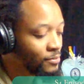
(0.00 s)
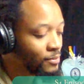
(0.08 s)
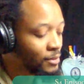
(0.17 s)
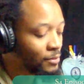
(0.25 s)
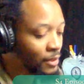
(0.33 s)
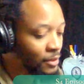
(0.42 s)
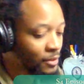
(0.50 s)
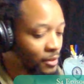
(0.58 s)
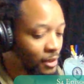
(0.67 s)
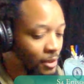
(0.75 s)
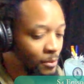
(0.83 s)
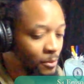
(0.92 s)
the veteran
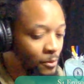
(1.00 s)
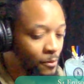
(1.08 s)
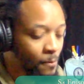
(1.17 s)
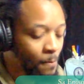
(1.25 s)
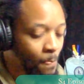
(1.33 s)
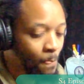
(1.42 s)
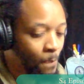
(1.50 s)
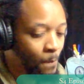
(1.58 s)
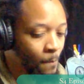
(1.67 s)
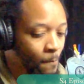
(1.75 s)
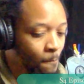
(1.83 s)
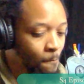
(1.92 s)
label
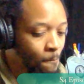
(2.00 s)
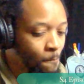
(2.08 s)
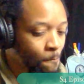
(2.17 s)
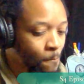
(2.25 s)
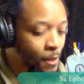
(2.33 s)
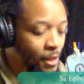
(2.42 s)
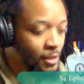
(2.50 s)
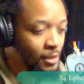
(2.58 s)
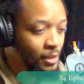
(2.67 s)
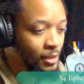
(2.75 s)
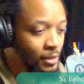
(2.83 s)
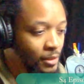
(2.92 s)

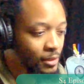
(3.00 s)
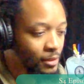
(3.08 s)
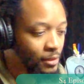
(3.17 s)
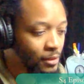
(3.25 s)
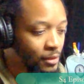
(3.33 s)
is